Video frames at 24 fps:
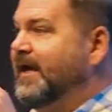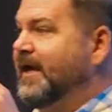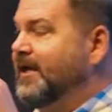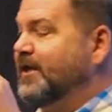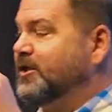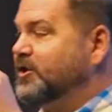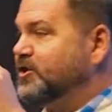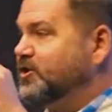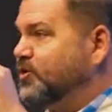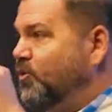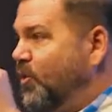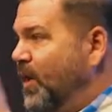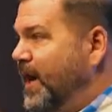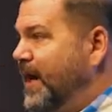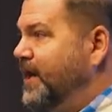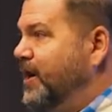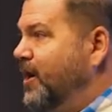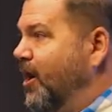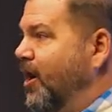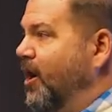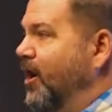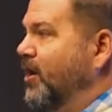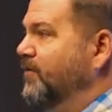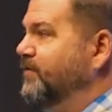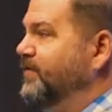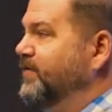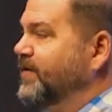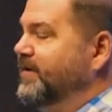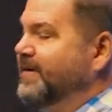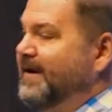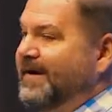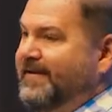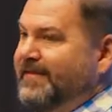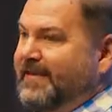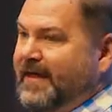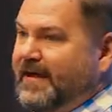It's quite
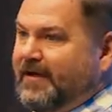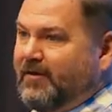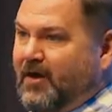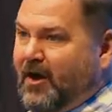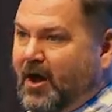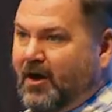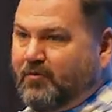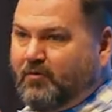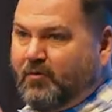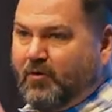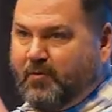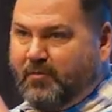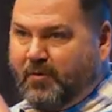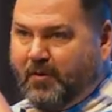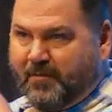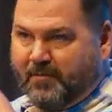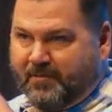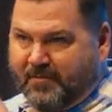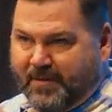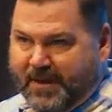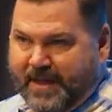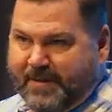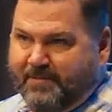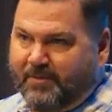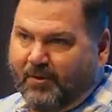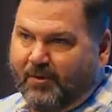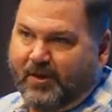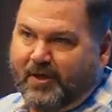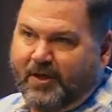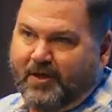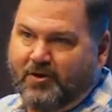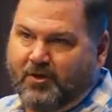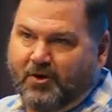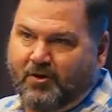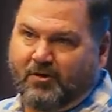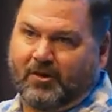often that God will put people
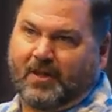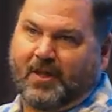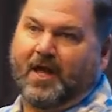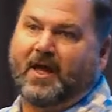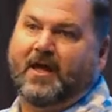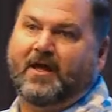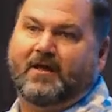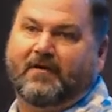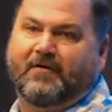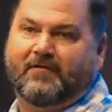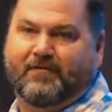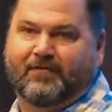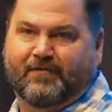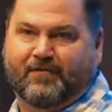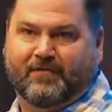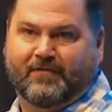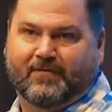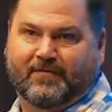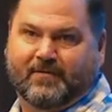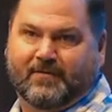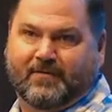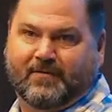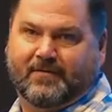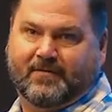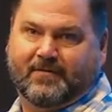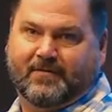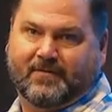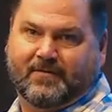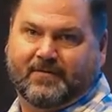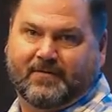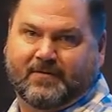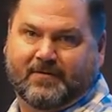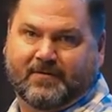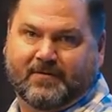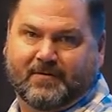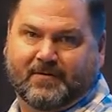in your life
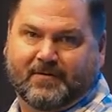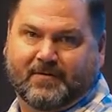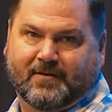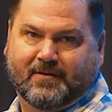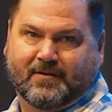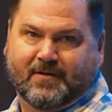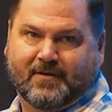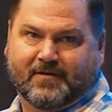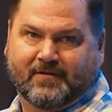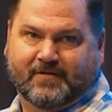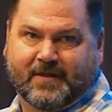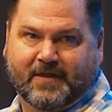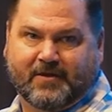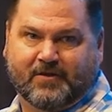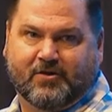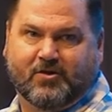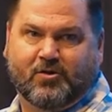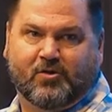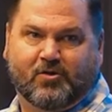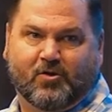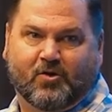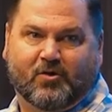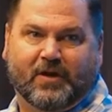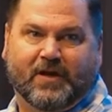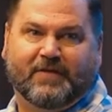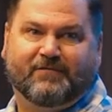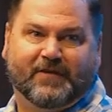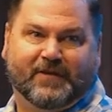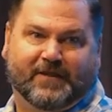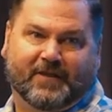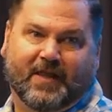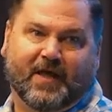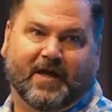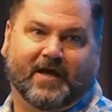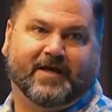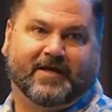that you don't even
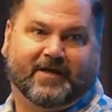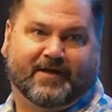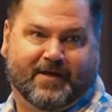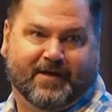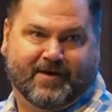like